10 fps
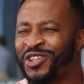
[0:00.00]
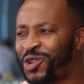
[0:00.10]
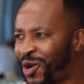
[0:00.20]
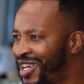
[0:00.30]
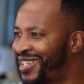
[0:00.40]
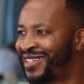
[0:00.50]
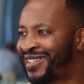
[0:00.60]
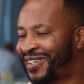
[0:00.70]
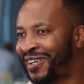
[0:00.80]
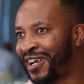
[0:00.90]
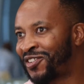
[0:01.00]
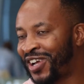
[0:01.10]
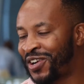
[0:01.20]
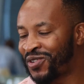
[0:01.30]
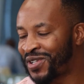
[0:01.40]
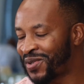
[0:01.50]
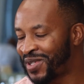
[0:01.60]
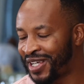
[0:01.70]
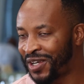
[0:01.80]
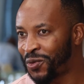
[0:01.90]
enjoyed it, like trying to
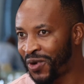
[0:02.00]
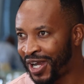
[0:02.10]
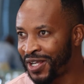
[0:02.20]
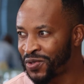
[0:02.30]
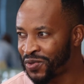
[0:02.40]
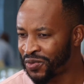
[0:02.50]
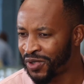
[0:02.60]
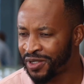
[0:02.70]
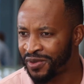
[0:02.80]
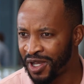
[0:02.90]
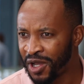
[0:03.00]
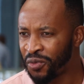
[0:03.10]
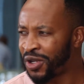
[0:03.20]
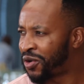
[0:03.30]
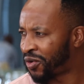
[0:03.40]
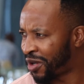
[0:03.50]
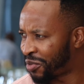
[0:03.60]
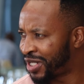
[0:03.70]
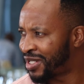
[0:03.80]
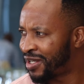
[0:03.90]
associate wines with what we grew up
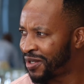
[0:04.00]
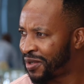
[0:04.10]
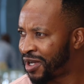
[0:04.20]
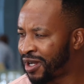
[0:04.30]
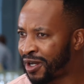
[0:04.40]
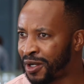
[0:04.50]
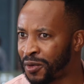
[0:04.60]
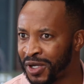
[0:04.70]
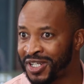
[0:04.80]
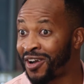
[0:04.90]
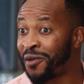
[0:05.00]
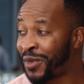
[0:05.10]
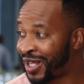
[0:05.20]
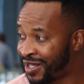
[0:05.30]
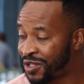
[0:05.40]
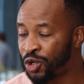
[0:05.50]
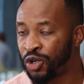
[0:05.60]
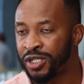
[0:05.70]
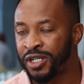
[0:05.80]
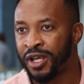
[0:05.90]
eating, what our mothers
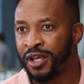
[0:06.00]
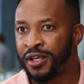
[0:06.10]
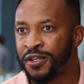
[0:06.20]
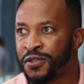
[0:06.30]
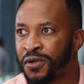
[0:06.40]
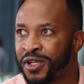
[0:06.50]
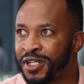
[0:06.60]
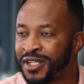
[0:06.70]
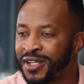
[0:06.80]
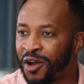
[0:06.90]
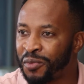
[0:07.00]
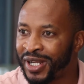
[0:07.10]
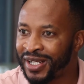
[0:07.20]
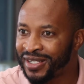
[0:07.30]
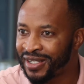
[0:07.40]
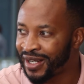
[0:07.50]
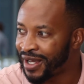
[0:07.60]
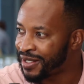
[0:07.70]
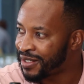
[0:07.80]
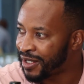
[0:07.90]
cooked. So it culminated in
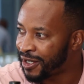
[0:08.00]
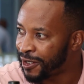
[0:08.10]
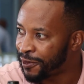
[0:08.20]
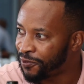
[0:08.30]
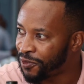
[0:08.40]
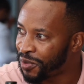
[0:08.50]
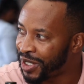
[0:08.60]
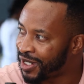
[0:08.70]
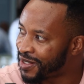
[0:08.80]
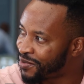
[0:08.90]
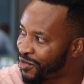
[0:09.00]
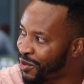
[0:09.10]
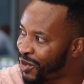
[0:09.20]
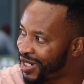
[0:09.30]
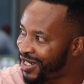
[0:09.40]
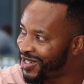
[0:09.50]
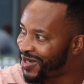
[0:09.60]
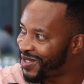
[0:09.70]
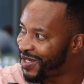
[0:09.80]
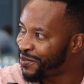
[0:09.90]
us forming a Zimbabwean
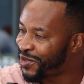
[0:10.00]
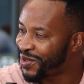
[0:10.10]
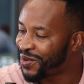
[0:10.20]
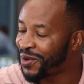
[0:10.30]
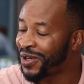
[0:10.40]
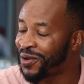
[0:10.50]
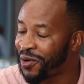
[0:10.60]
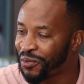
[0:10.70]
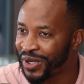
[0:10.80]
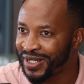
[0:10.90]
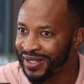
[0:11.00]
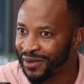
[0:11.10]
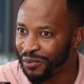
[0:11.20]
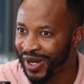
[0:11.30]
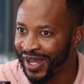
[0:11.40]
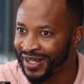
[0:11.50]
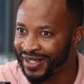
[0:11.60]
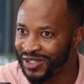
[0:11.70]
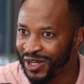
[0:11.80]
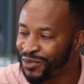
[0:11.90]
national team to go and compete in the
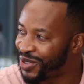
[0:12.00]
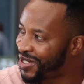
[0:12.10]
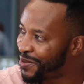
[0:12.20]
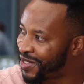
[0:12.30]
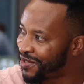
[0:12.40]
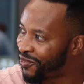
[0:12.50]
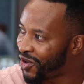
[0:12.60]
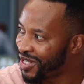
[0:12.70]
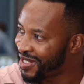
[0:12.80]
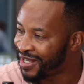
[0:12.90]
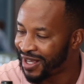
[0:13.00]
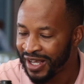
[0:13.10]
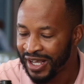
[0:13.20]
blind championships in France.